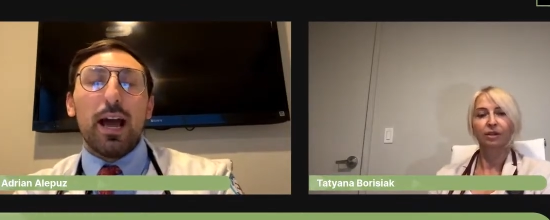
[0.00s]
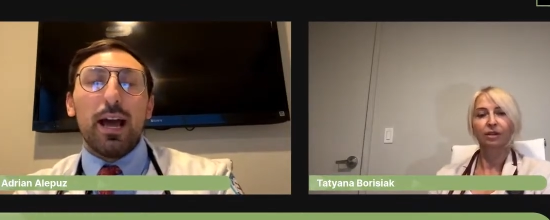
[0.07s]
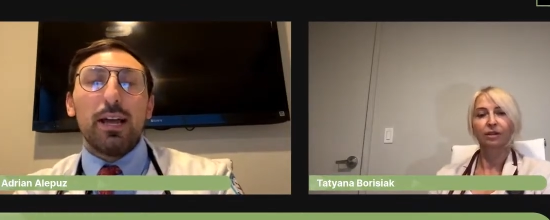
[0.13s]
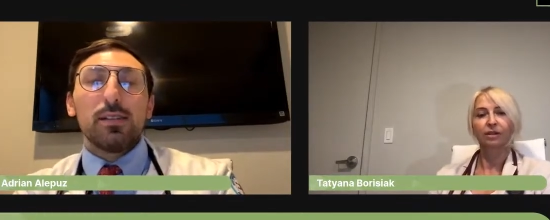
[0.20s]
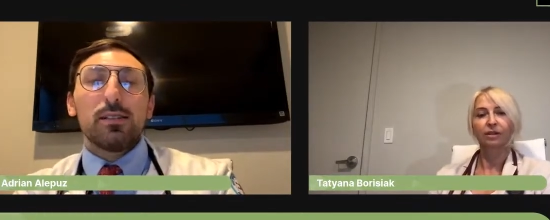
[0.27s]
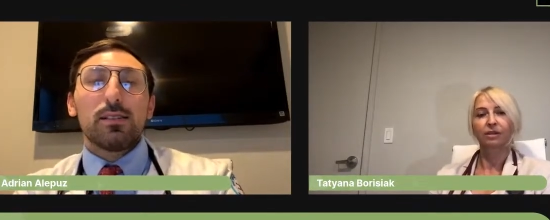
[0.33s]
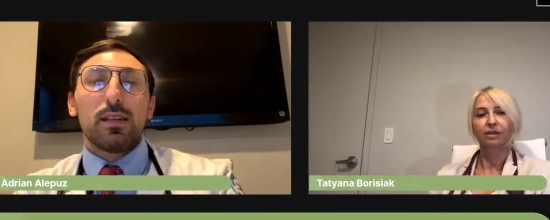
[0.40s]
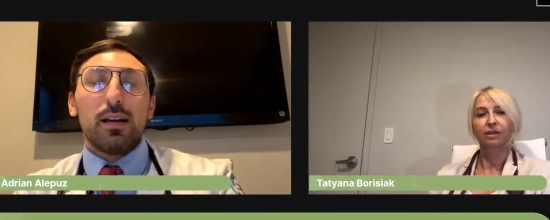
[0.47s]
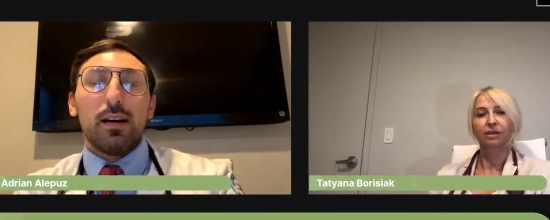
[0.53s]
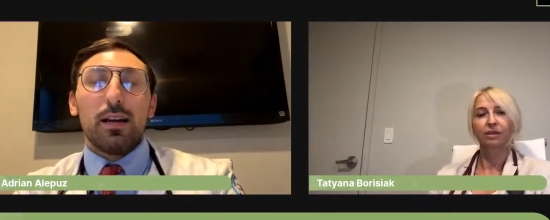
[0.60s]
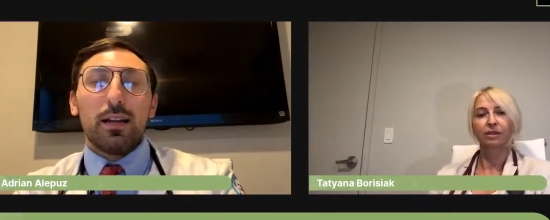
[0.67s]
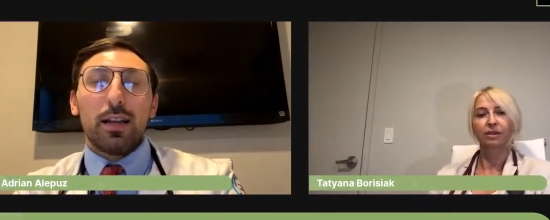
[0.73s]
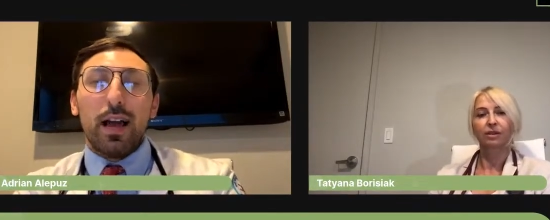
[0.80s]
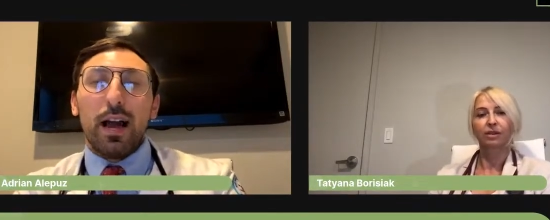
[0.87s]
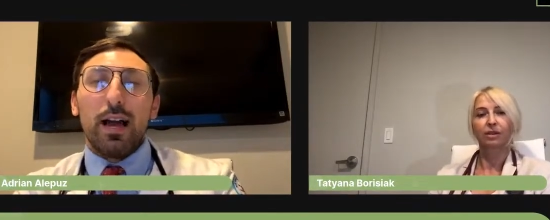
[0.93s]
Speaker 1: has uh,
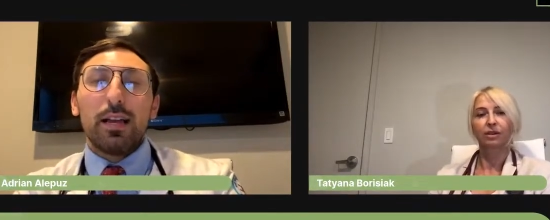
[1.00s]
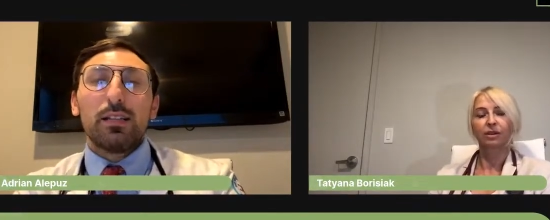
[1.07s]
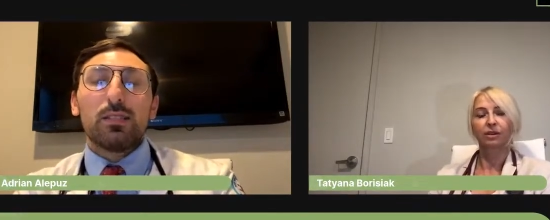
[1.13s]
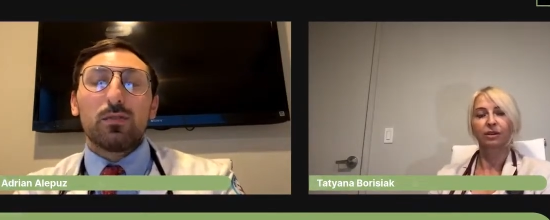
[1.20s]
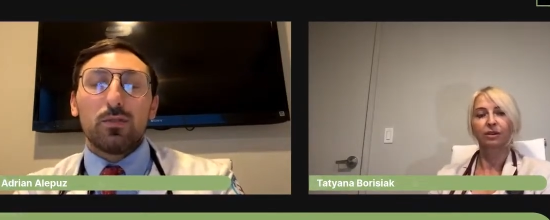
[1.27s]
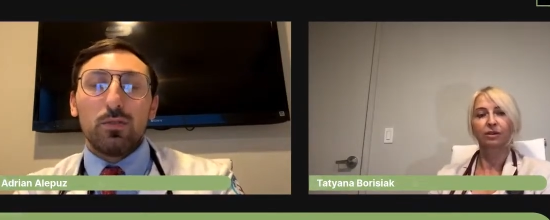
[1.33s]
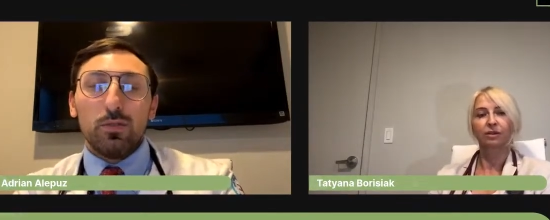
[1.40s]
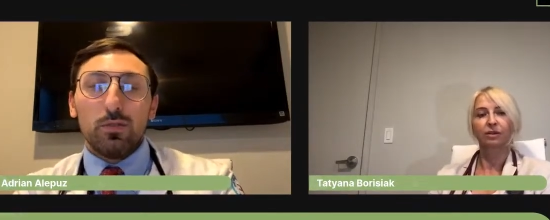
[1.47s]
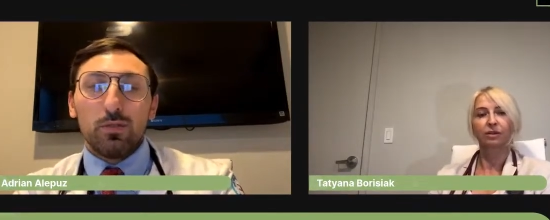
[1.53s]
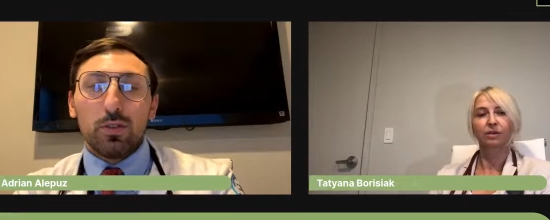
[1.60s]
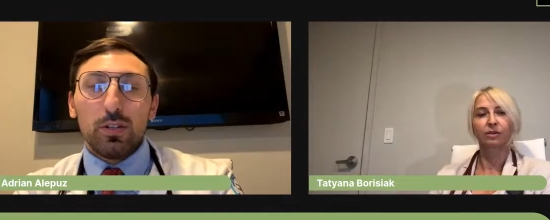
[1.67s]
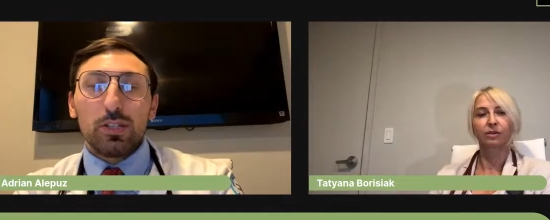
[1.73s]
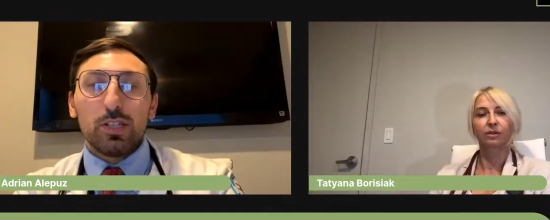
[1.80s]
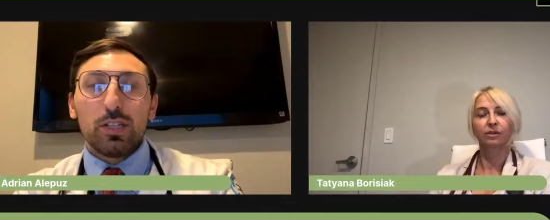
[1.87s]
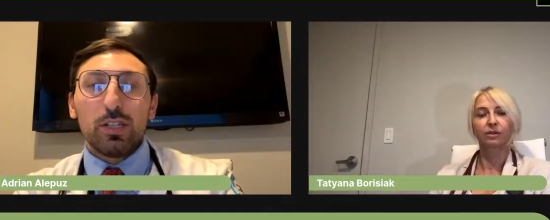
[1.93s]
guides for
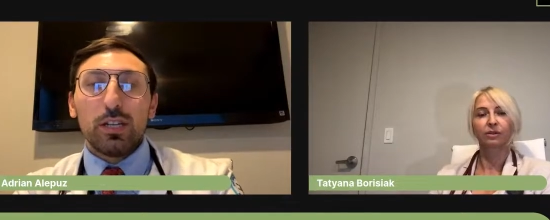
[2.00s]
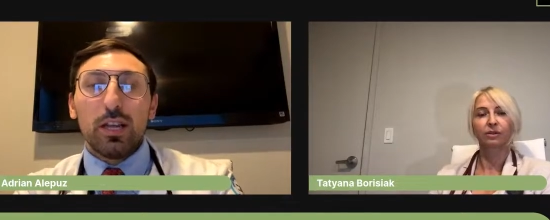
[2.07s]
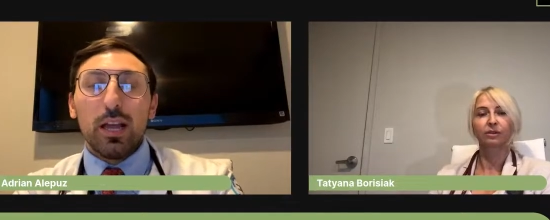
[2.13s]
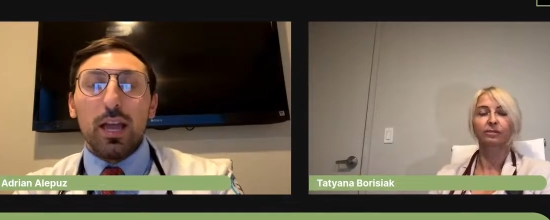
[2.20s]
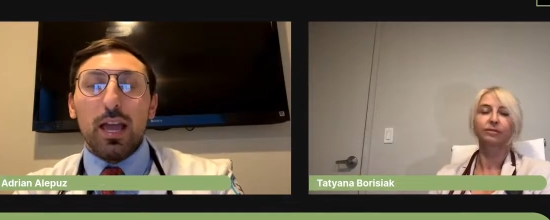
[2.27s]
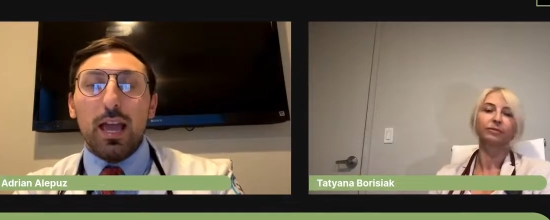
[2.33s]
nutrition,